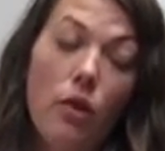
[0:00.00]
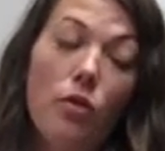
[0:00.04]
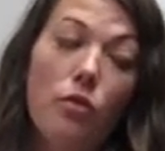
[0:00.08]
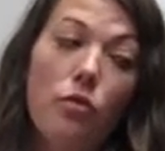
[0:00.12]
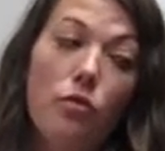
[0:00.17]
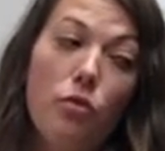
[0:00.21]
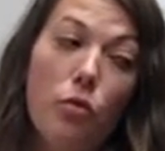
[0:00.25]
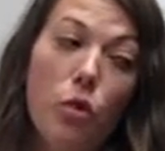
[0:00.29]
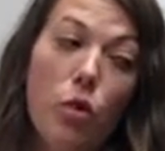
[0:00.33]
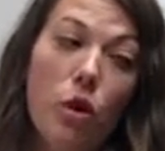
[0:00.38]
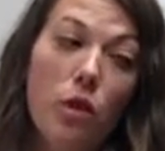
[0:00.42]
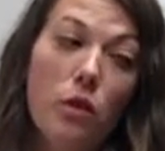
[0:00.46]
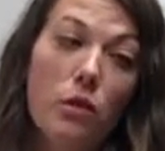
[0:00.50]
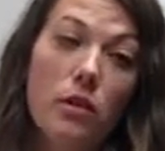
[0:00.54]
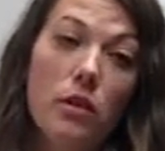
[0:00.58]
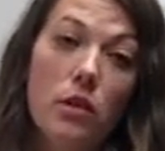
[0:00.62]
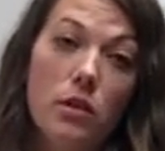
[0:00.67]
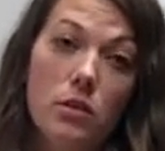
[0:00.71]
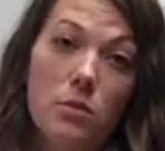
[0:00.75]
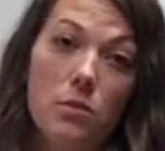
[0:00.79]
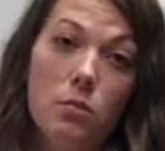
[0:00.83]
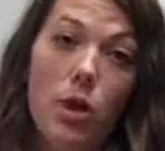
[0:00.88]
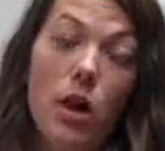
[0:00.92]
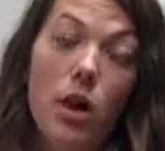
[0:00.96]
For
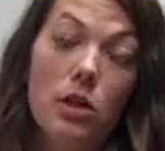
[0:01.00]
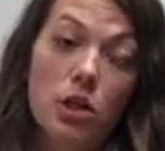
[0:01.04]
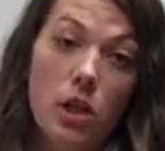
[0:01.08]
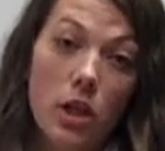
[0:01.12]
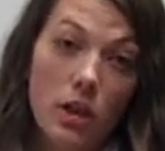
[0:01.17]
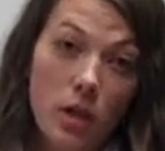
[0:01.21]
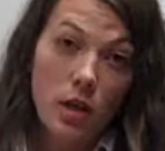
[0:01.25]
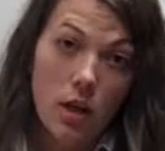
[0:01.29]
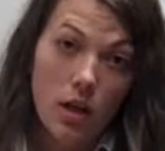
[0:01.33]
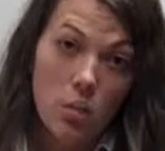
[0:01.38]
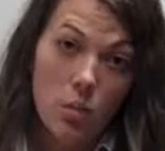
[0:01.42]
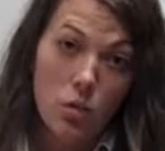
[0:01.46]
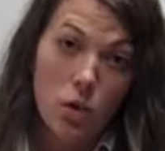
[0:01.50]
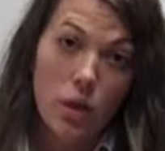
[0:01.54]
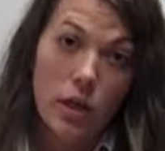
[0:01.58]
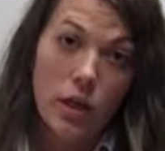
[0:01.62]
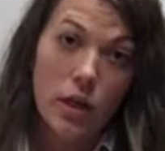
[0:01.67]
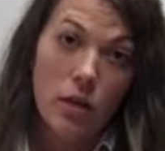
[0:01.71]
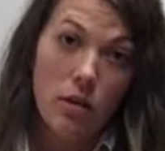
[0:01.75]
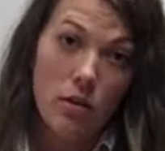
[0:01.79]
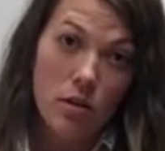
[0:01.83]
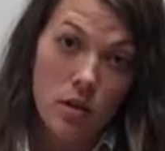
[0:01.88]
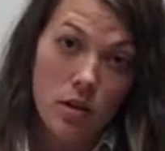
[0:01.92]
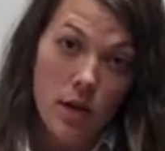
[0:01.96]
this project I'm
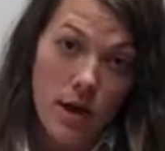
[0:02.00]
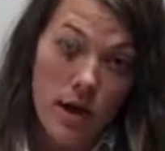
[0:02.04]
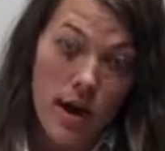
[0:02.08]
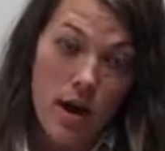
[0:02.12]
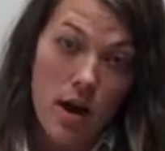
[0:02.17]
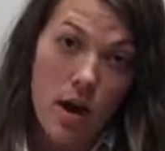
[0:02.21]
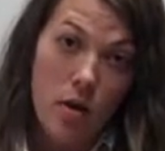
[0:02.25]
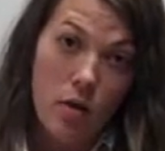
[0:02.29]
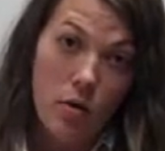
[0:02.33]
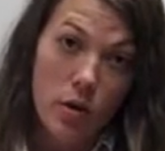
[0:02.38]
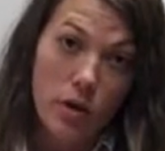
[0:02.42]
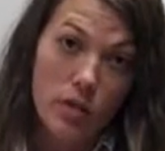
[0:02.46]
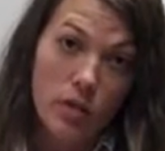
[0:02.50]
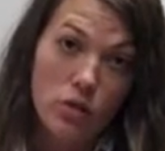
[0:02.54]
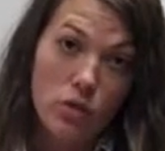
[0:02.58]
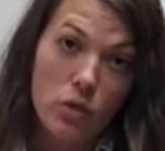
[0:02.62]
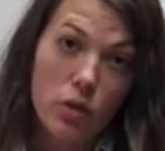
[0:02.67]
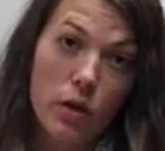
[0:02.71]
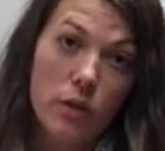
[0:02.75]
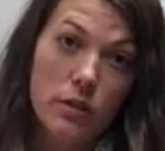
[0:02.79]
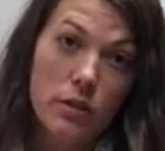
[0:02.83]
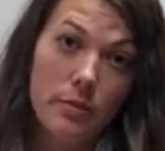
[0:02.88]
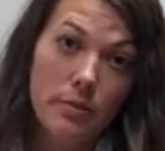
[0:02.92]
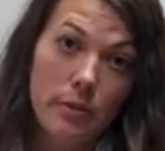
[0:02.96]
working on now, it's
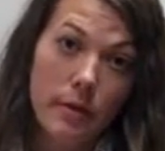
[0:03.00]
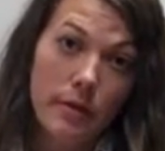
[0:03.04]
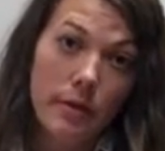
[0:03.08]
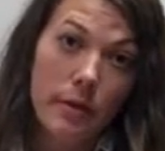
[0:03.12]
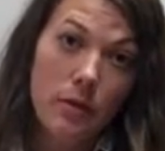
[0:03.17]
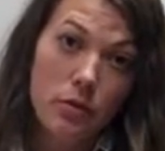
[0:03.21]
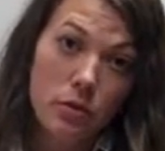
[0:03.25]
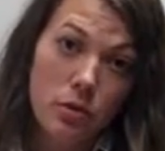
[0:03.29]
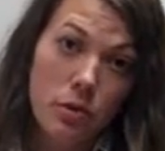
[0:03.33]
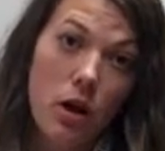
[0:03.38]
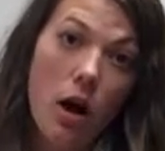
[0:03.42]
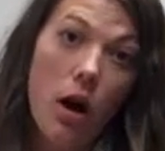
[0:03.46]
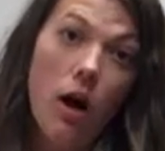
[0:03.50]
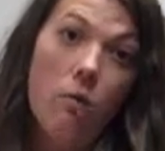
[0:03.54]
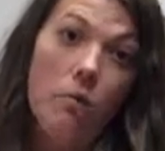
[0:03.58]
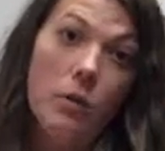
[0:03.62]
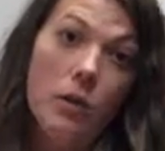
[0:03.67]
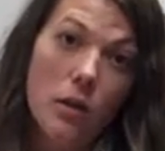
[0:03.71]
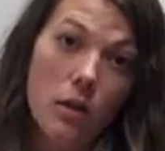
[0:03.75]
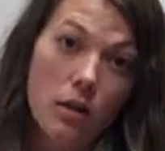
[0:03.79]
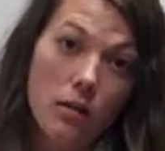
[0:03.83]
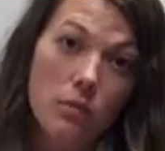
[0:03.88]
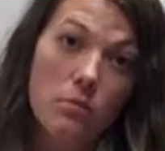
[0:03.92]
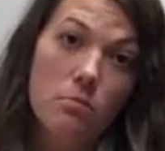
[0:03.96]
going to be those
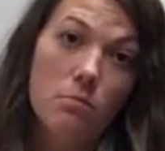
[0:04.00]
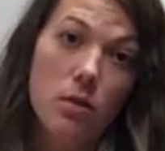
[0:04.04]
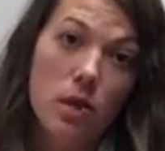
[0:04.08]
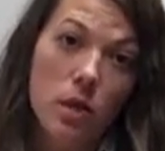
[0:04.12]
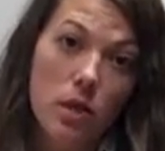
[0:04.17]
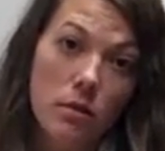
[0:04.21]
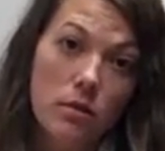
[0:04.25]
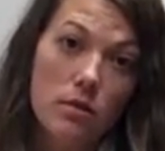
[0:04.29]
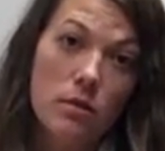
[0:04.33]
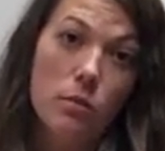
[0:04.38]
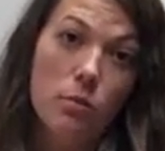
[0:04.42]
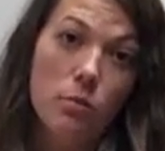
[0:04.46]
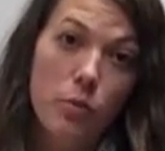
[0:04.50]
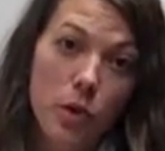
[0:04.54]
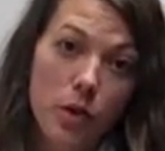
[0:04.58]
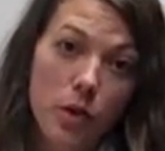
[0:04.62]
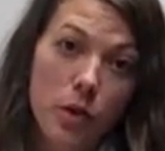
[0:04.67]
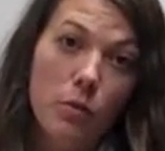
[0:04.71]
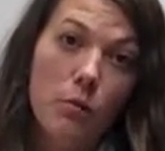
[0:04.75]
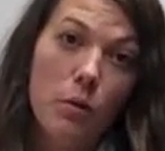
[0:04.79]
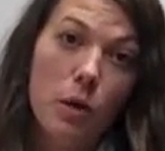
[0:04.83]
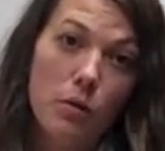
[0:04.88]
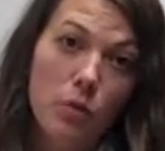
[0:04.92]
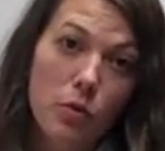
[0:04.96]
common lesson plans that we
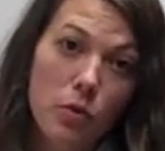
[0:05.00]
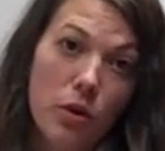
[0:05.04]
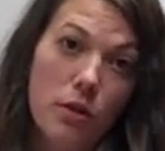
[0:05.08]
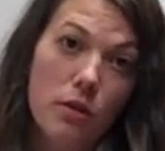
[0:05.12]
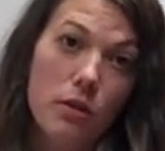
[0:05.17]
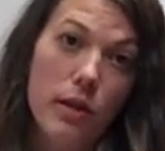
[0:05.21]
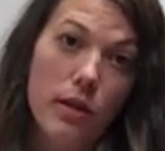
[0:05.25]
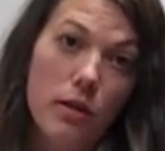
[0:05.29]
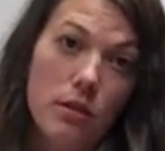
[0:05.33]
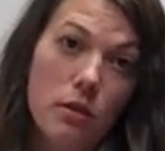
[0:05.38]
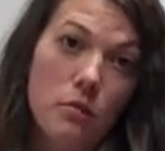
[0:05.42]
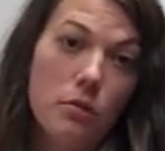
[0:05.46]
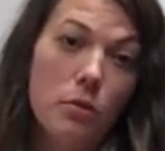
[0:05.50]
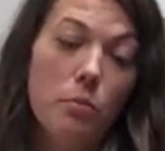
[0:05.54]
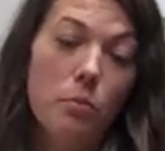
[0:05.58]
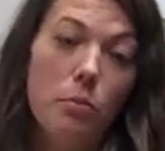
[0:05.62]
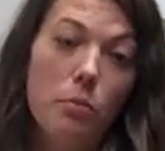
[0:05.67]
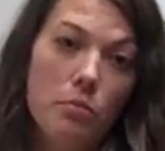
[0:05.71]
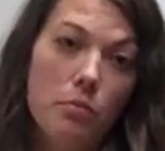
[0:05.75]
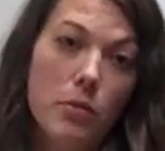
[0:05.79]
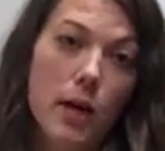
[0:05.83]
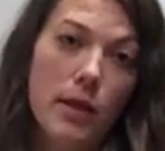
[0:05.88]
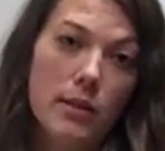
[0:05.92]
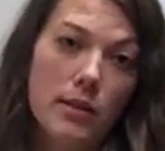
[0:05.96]
come up with as
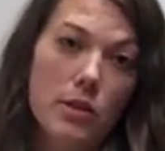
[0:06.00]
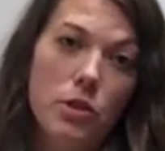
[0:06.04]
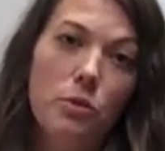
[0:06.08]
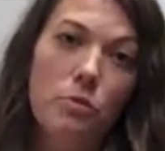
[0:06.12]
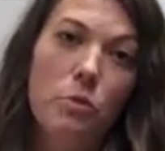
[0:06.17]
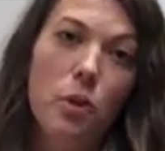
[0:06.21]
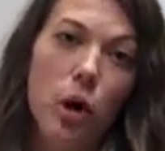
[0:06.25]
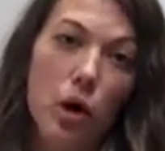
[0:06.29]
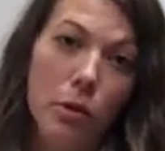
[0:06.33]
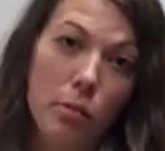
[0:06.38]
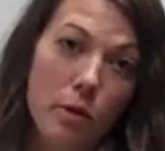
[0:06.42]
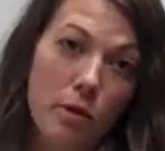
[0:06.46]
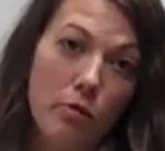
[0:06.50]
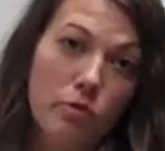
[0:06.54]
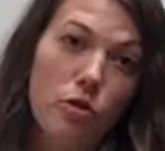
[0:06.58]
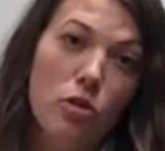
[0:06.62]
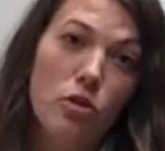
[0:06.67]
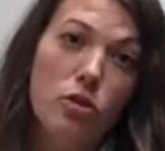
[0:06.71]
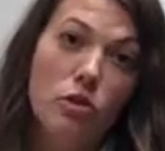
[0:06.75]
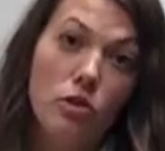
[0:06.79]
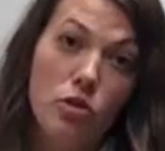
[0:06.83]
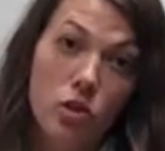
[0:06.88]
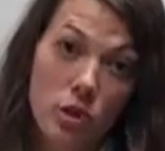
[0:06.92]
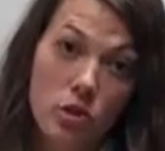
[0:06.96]
a department for
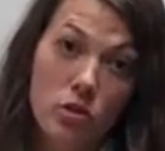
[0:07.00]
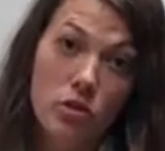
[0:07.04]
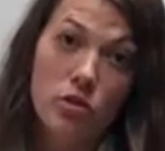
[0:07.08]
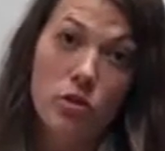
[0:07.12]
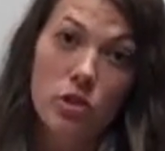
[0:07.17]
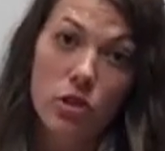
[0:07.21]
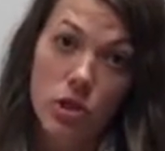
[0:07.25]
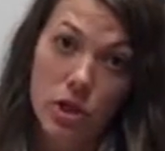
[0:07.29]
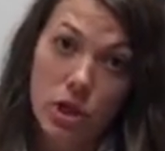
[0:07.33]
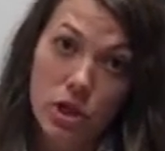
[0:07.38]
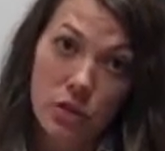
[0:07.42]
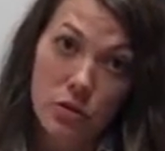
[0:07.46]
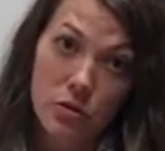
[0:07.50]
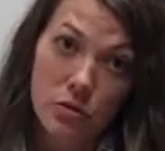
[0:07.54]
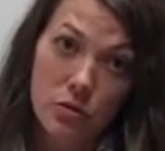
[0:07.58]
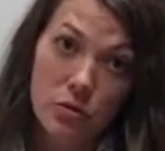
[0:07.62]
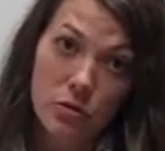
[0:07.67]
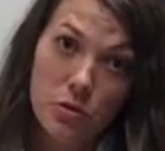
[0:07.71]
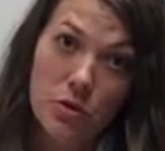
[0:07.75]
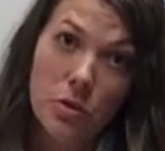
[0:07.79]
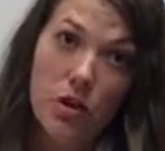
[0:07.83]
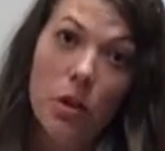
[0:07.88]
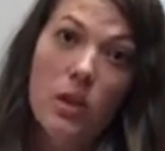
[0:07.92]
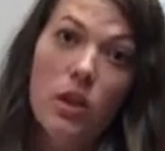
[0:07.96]
instructors to
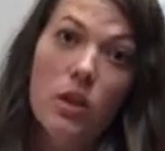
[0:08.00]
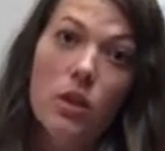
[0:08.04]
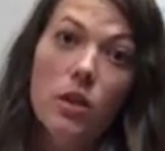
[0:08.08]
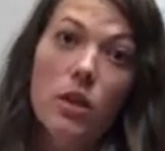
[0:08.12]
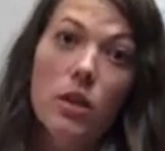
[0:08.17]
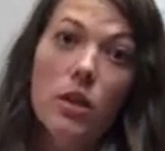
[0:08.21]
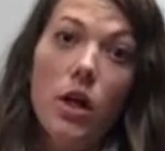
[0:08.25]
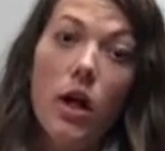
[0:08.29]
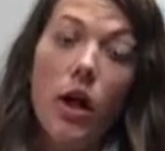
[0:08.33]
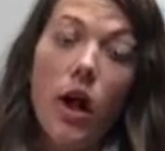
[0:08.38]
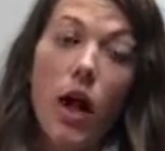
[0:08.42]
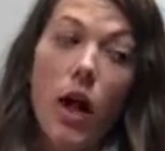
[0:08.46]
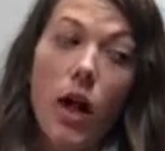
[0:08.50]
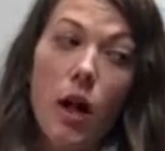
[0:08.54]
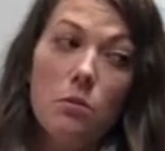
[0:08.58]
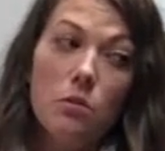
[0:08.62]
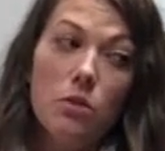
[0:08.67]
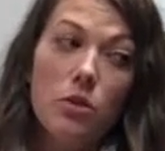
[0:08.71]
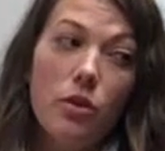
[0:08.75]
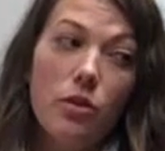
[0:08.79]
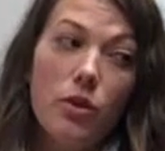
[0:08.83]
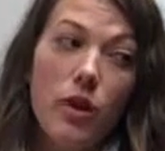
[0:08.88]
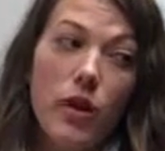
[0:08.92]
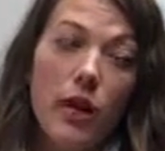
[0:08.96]
use,
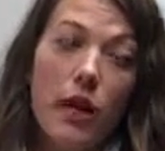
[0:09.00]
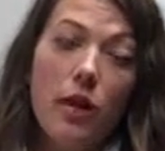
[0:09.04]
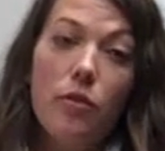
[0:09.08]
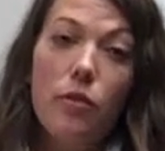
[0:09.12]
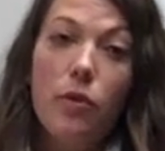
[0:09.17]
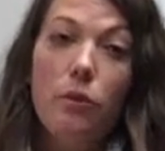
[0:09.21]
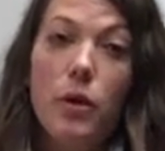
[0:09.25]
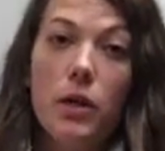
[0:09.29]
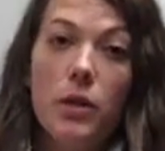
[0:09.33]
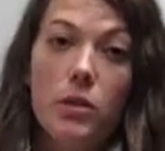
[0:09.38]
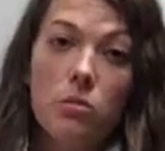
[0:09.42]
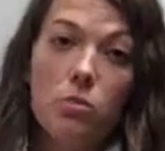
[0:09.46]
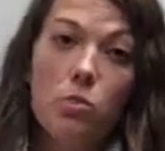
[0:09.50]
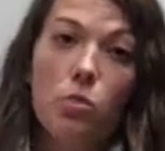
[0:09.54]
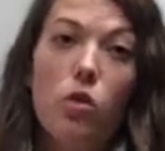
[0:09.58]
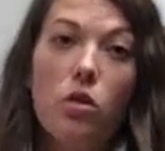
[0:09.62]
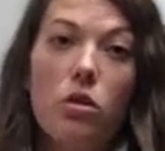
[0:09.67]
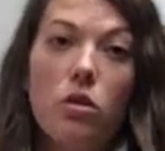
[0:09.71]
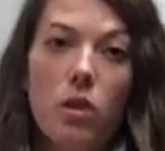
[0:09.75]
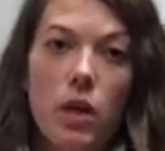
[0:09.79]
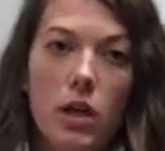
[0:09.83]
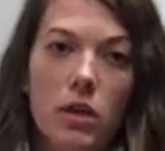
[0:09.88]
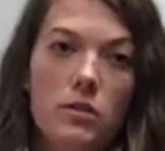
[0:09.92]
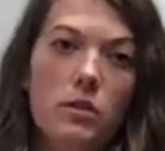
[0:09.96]
so that everybody's
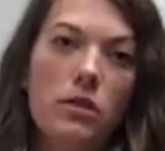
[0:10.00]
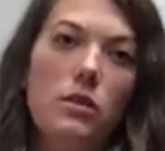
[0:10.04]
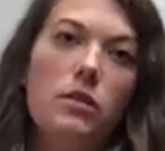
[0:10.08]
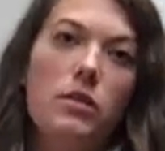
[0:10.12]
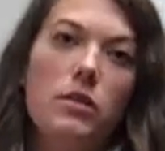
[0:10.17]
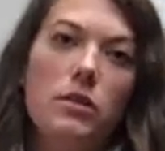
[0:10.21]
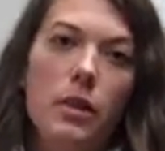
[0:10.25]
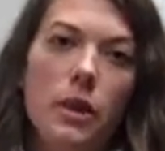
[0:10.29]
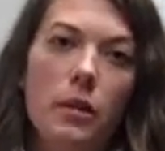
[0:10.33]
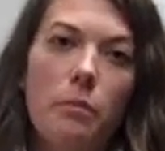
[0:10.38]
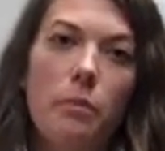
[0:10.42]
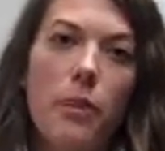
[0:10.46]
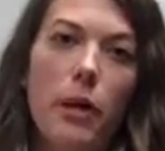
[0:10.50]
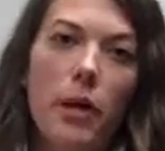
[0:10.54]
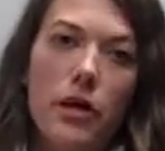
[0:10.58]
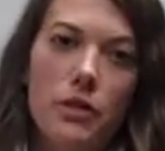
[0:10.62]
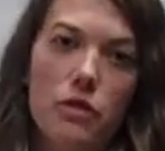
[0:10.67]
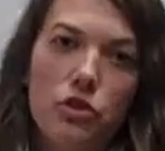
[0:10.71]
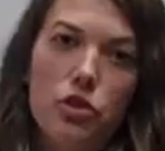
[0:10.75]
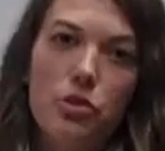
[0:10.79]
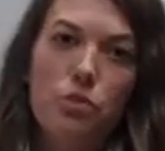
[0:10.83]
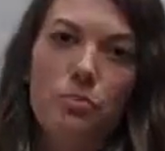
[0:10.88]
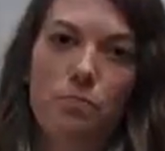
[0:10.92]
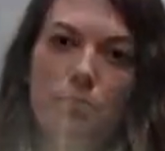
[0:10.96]
more or less on the same
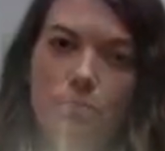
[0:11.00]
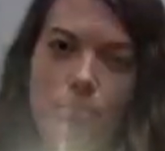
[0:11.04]
page.